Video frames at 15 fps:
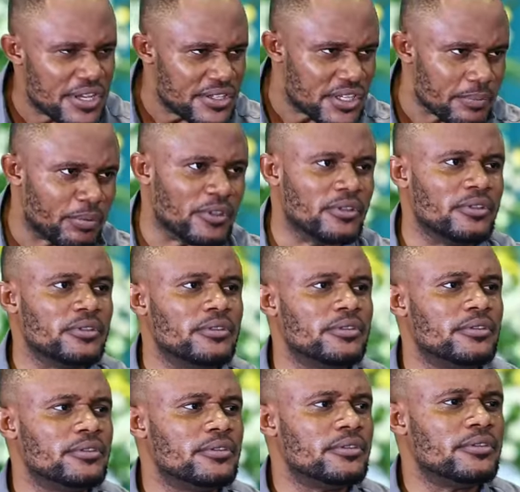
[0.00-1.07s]
principle.
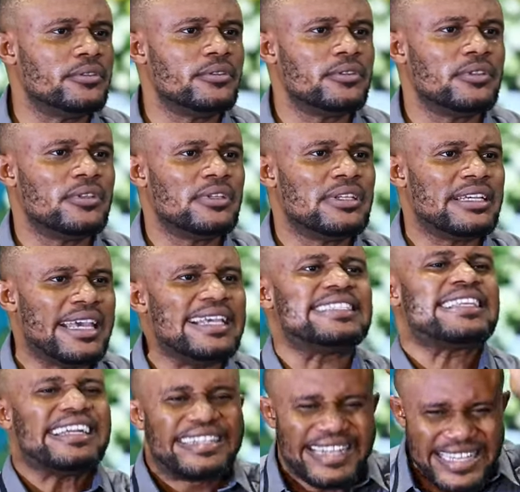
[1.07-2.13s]

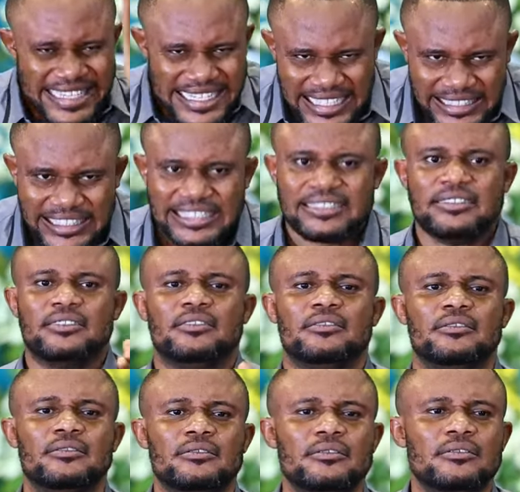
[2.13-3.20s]
It's a decision,
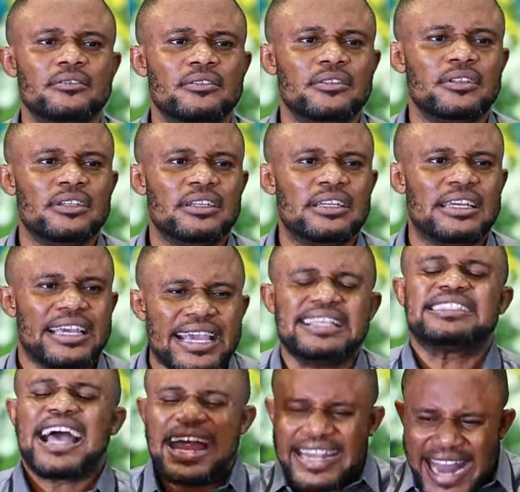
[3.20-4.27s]

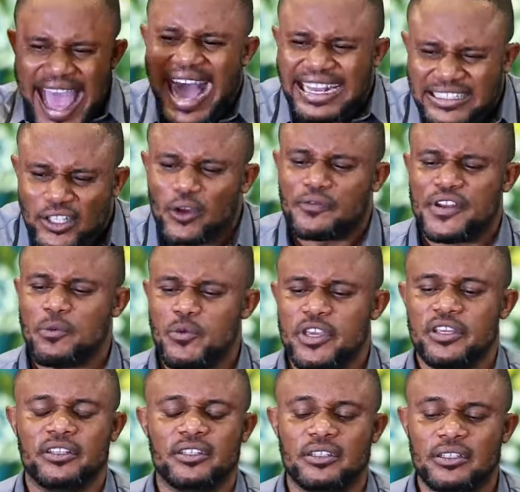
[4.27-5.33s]
it's an act of the
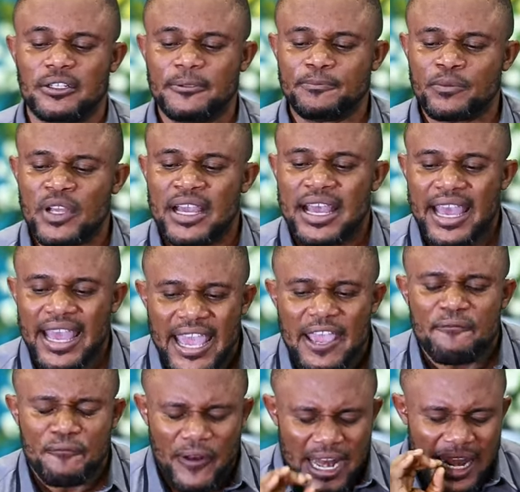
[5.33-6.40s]
will.
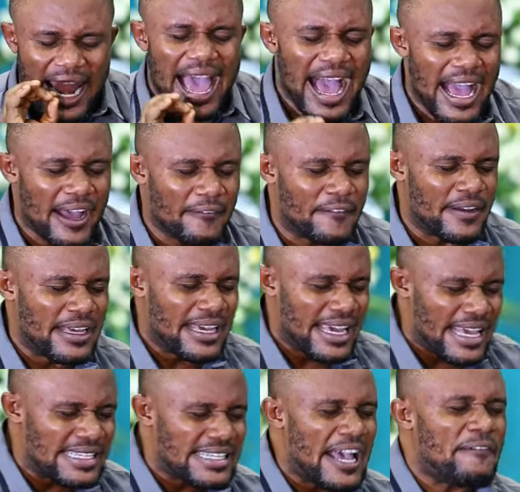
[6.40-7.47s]
If love
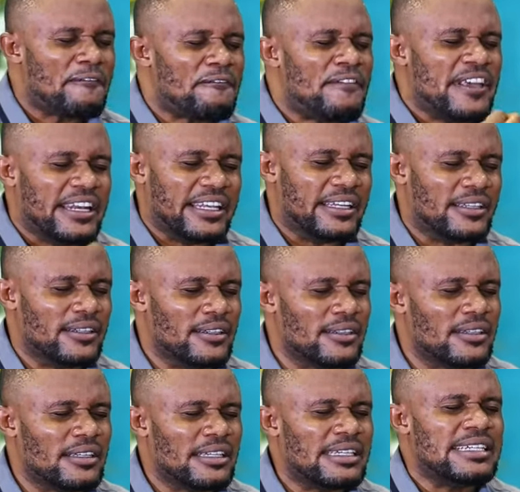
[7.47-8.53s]
is a feeling,
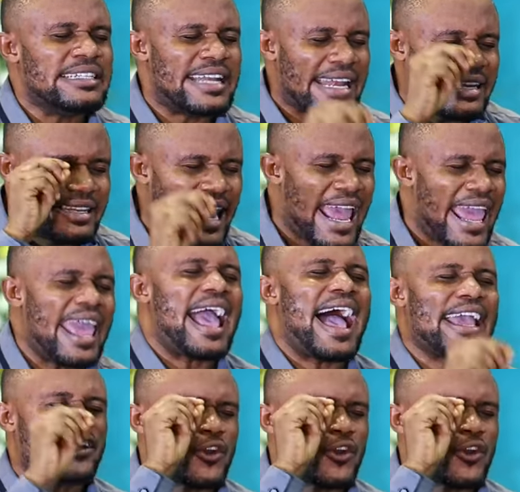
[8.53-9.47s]
the day